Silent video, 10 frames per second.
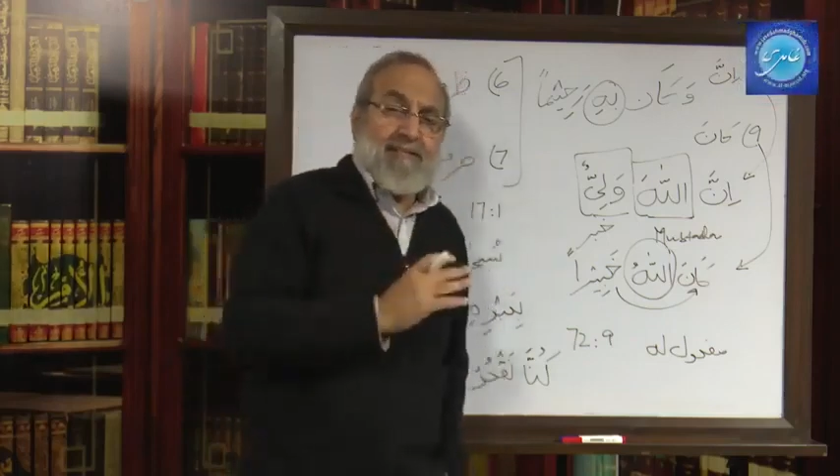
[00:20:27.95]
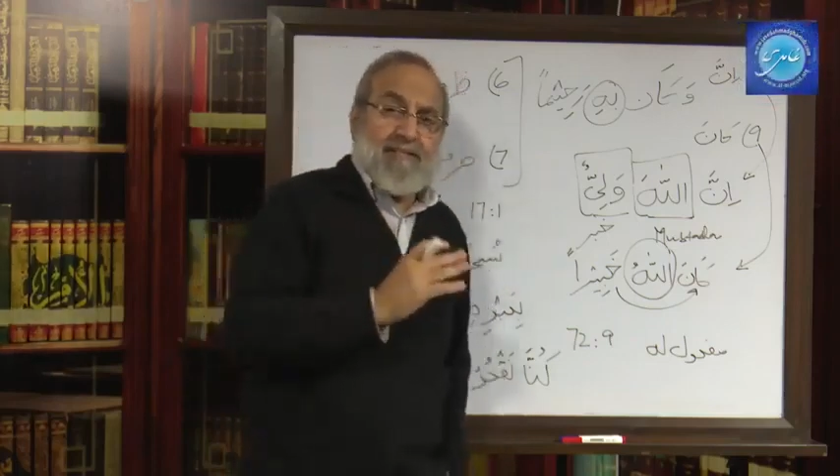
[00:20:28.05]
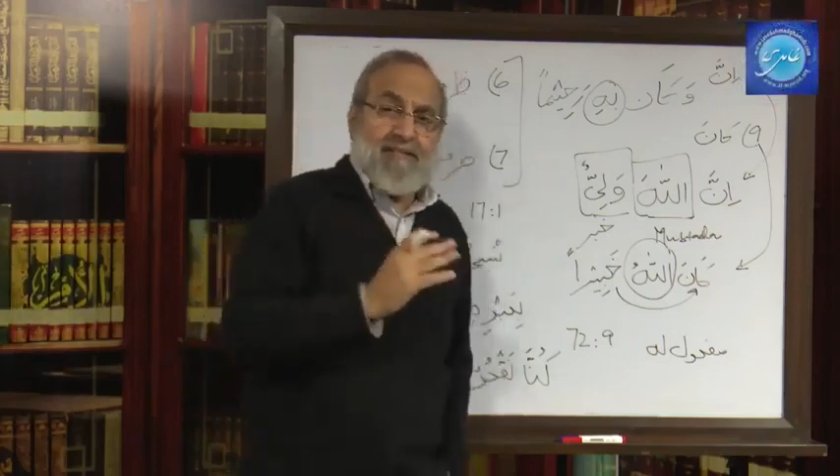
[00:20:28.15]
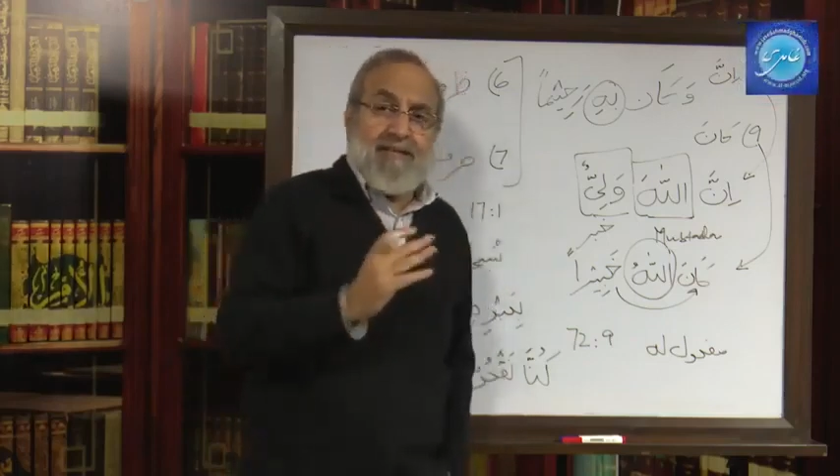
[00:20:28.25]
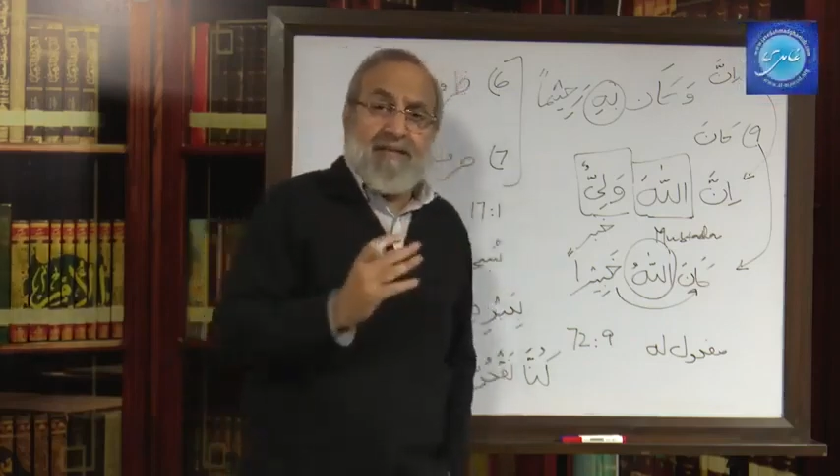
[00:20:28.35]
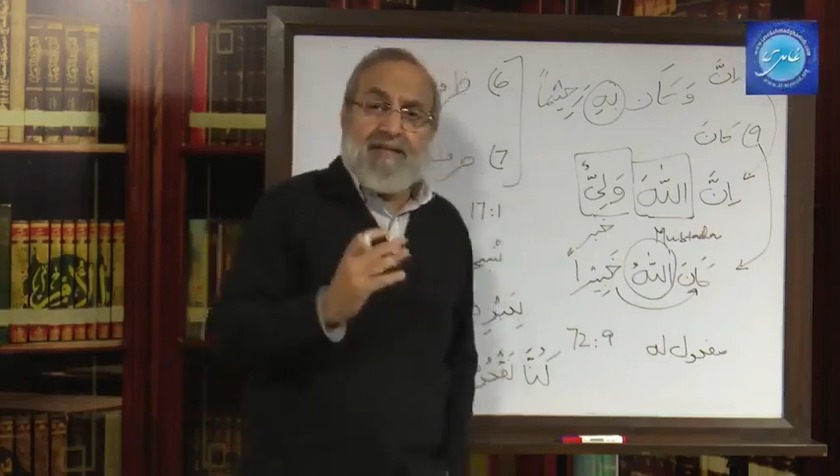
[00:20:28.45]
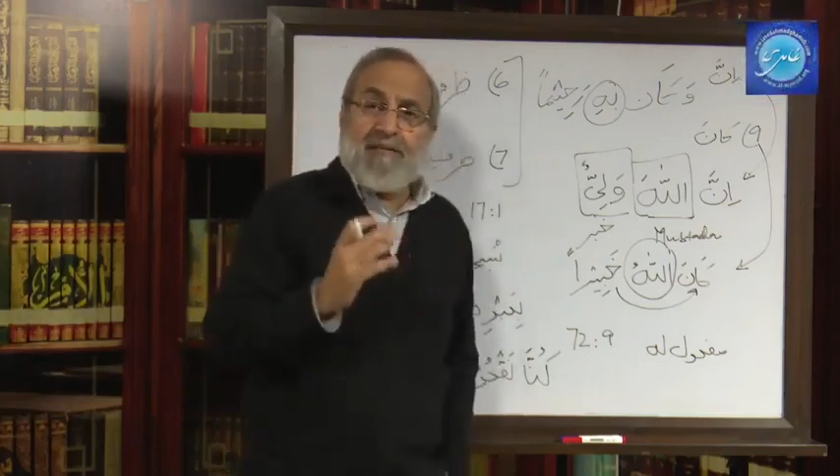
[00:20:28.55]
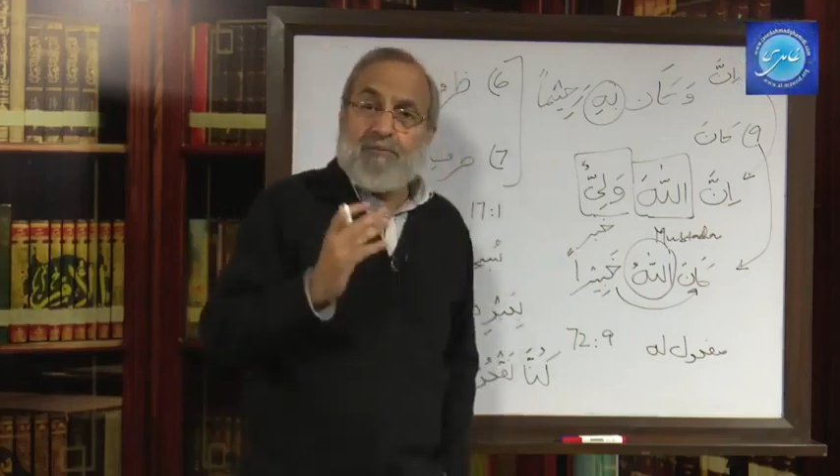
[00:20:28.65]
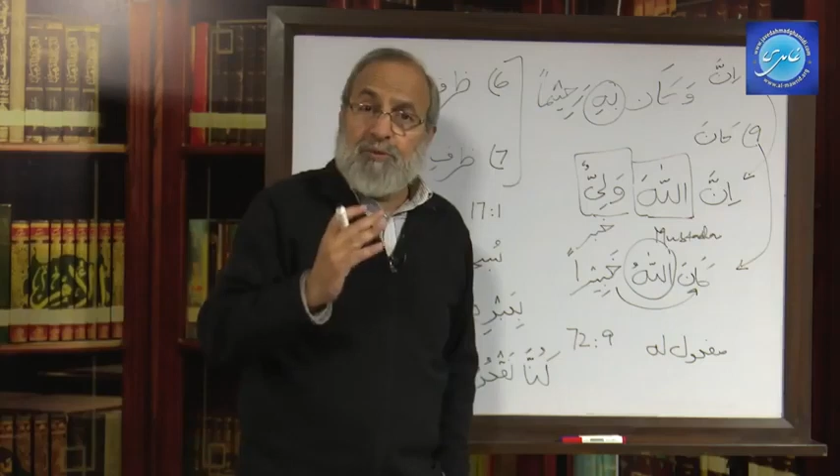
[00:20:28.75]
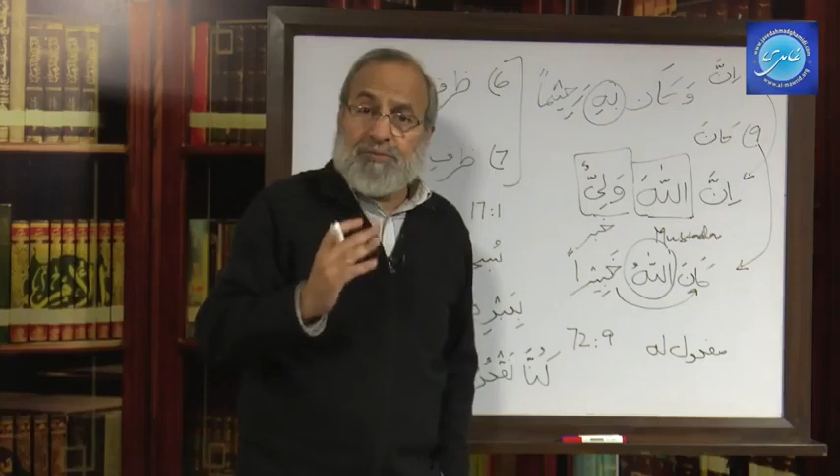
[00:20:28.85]
a
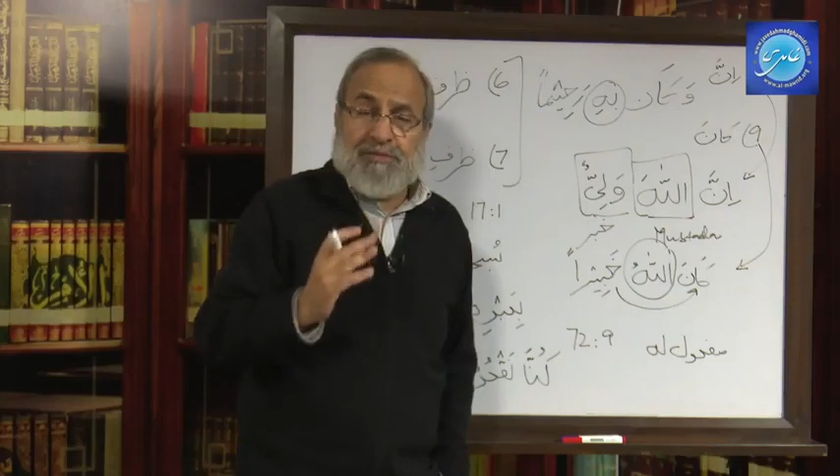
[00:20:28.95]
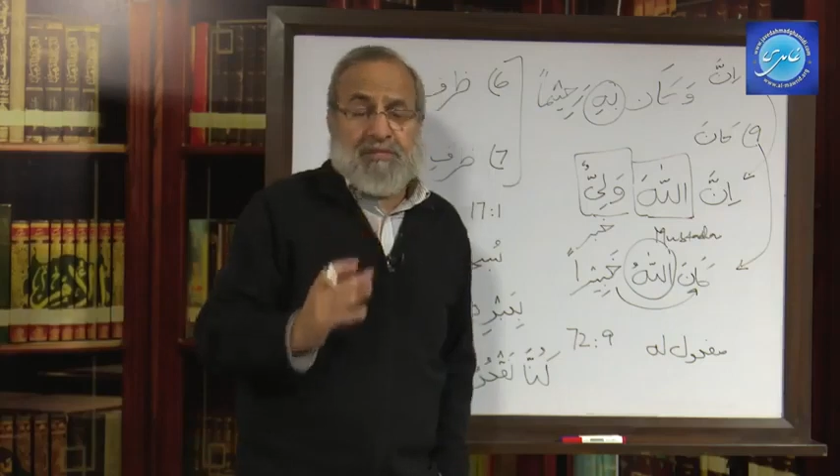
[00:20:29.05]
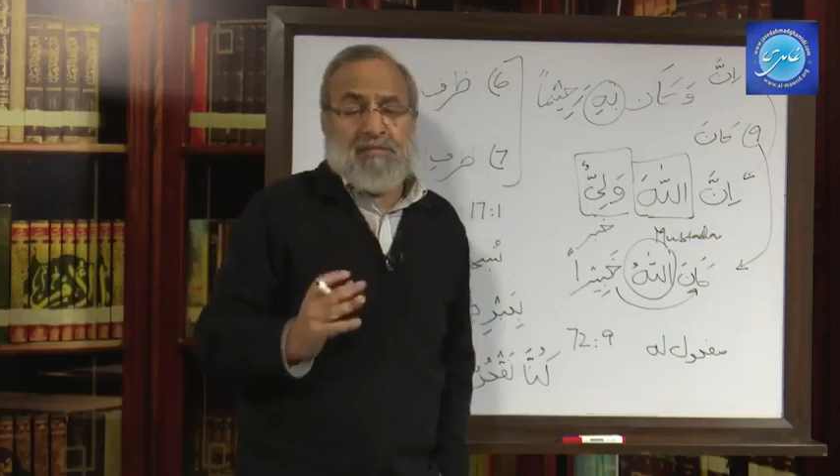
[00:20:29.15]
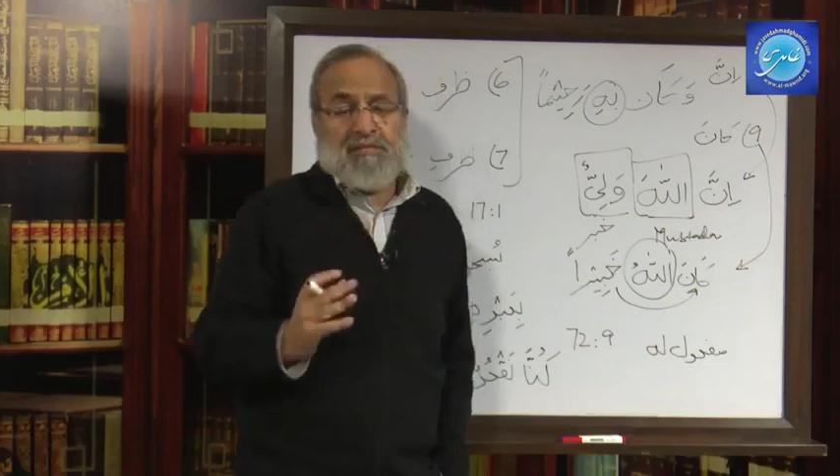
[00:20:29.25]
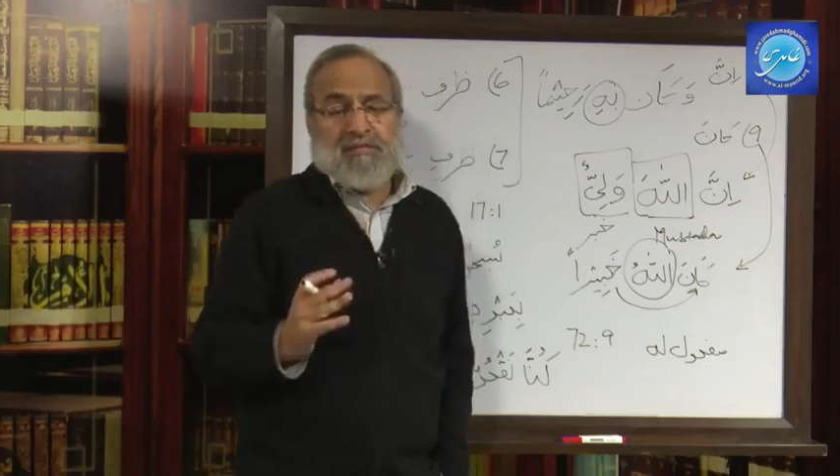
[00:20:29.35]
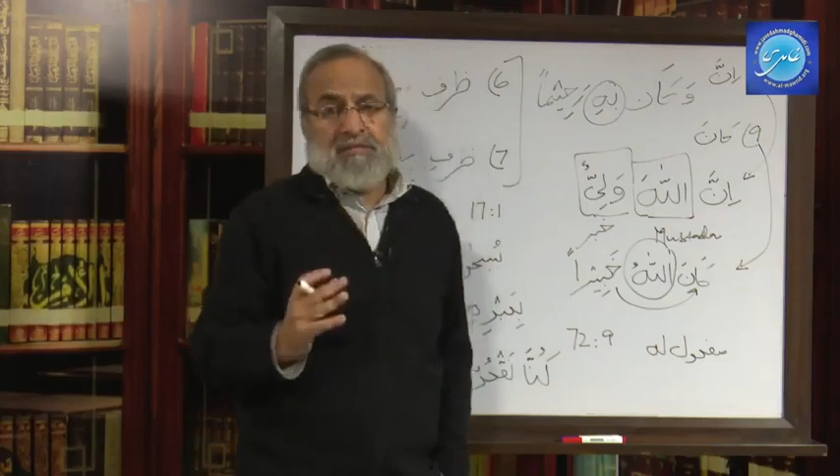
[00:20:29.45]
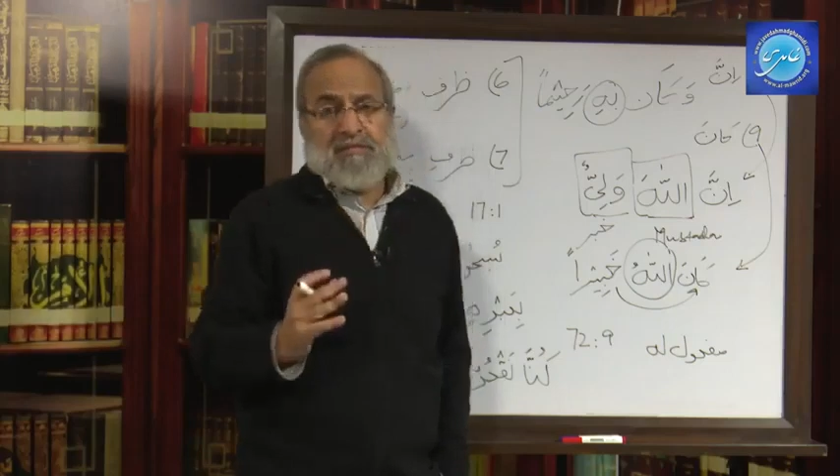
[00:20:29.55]
clear mubtada,